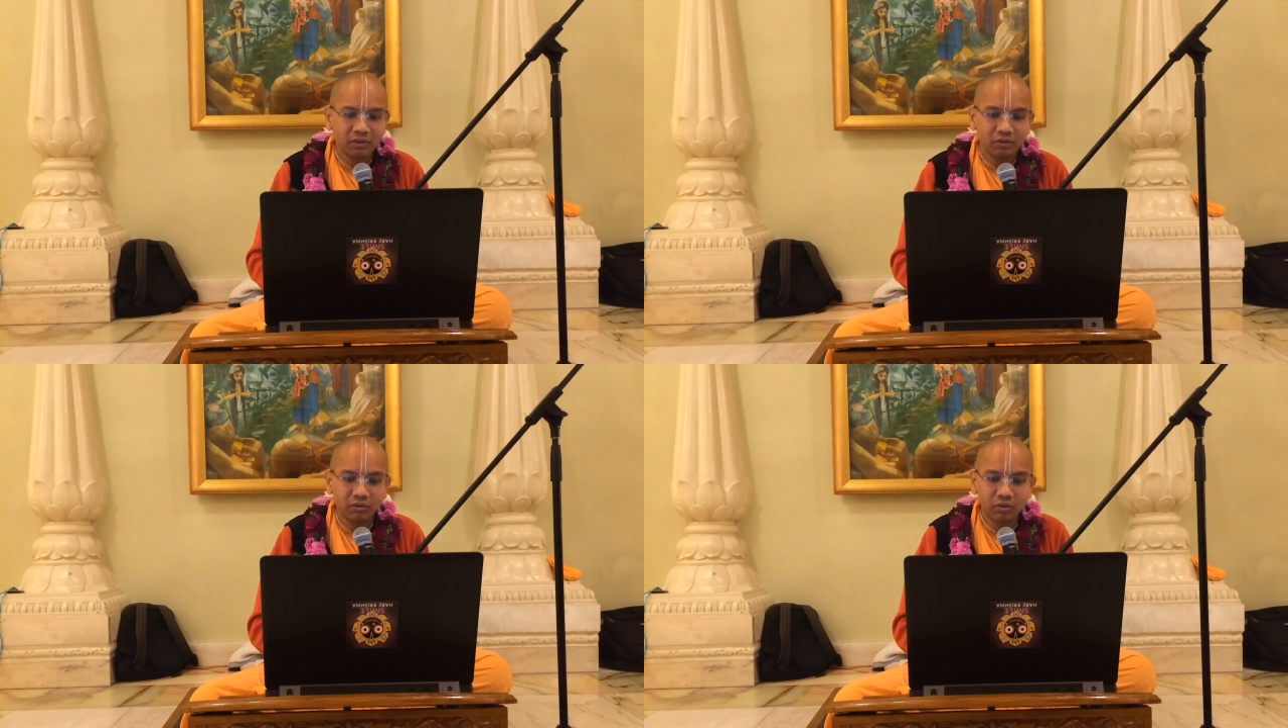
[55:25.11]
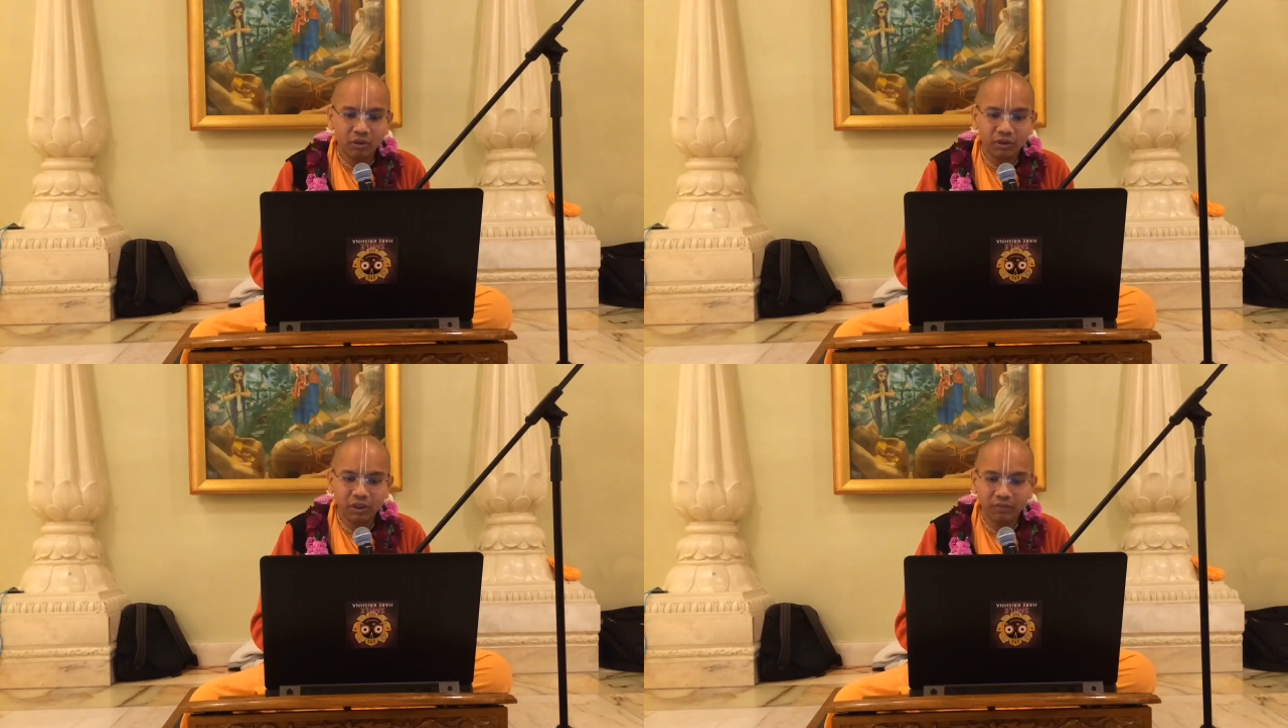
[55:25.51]
do
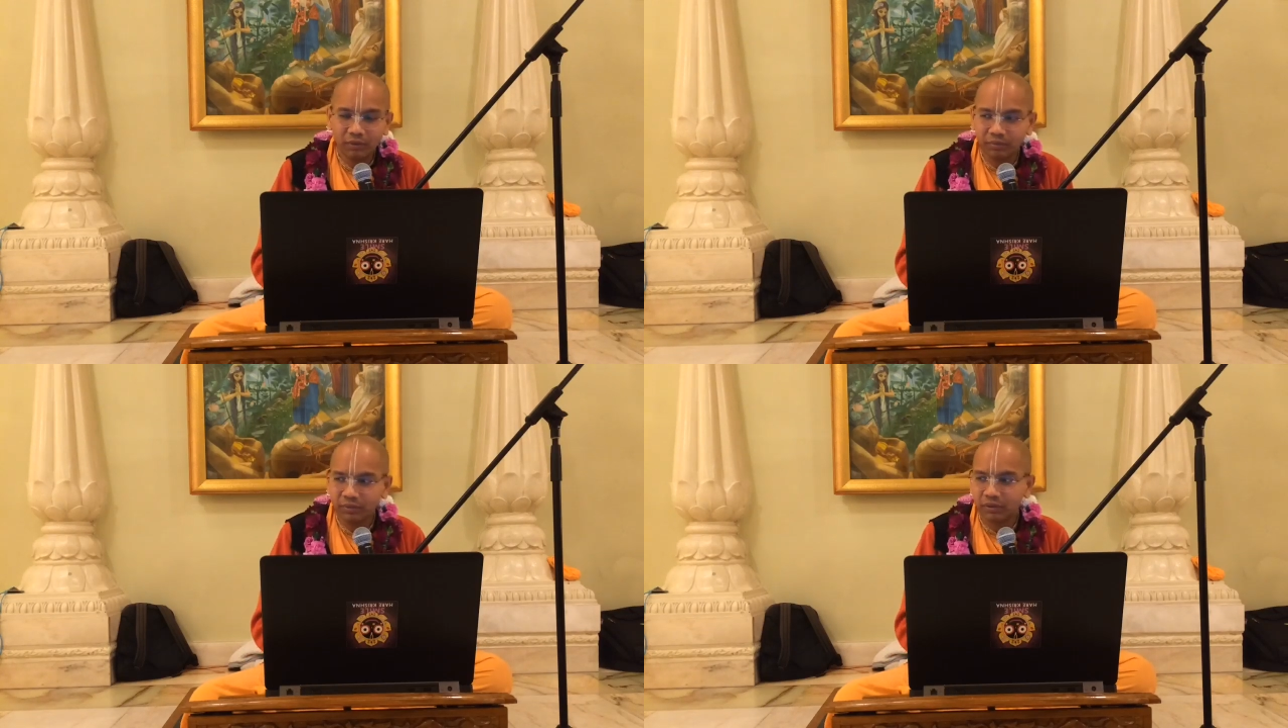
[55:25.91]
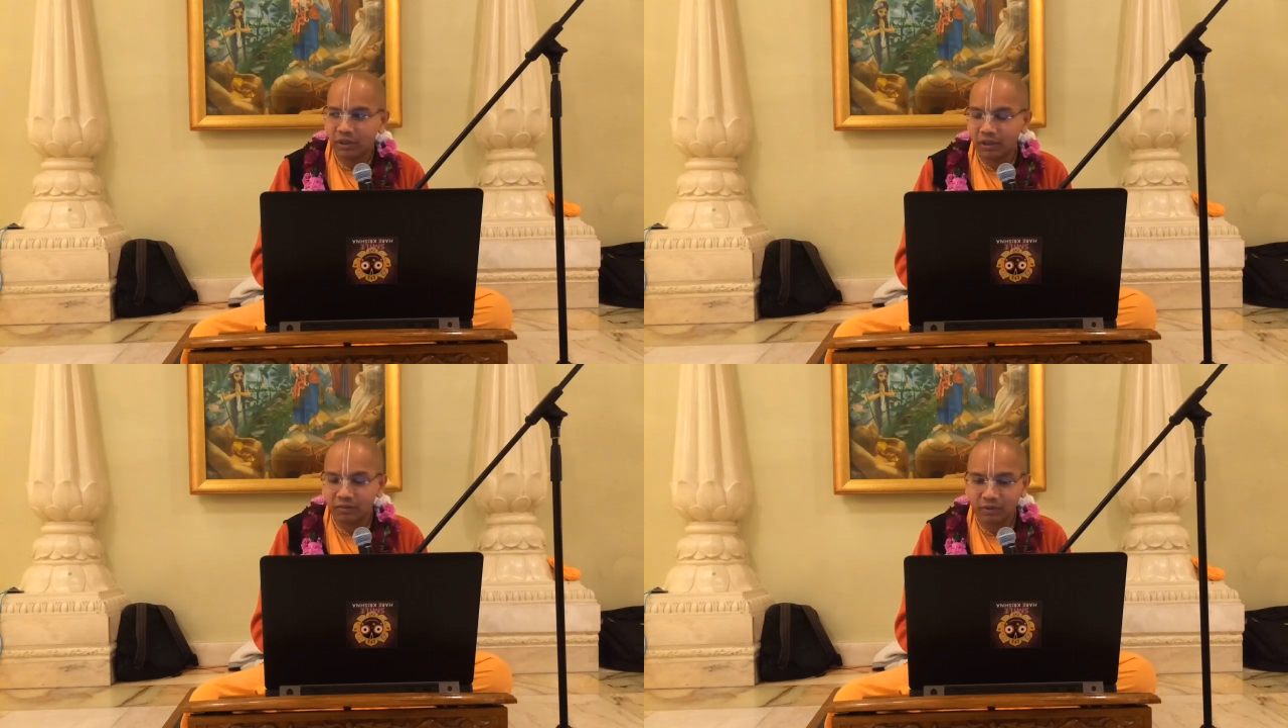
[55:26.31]
not give up
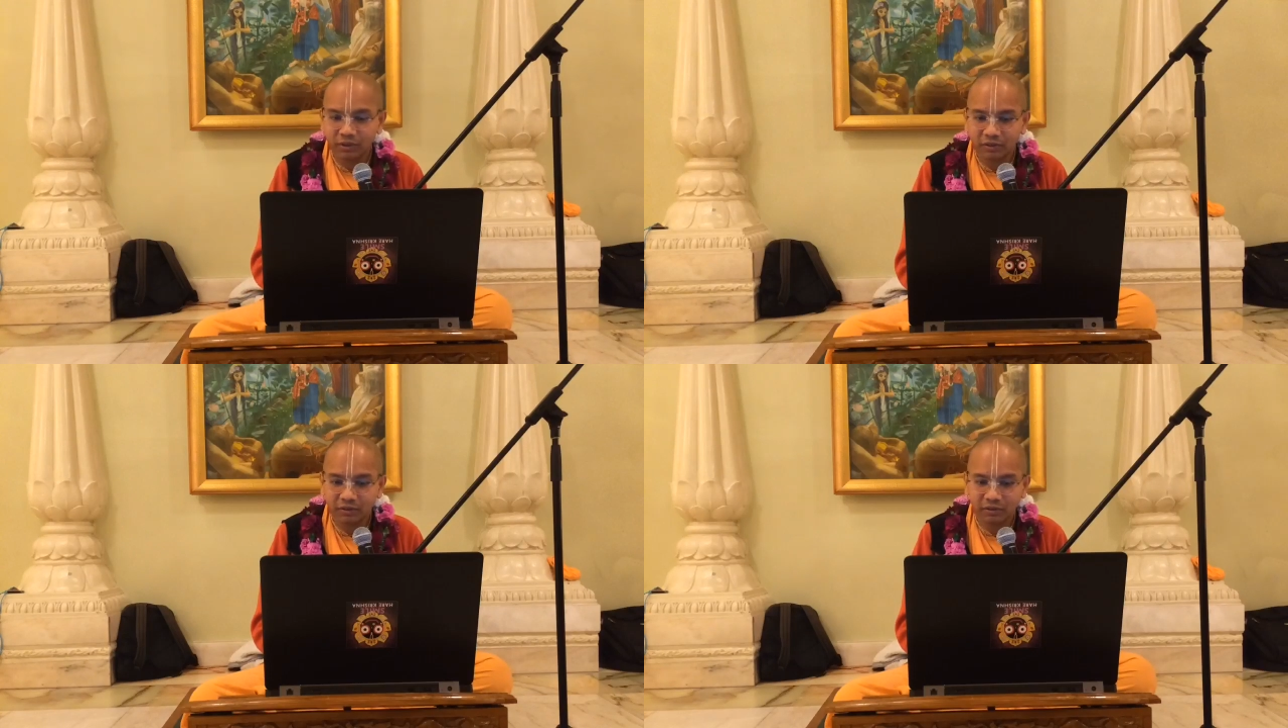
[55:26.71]
Hari Bhajan.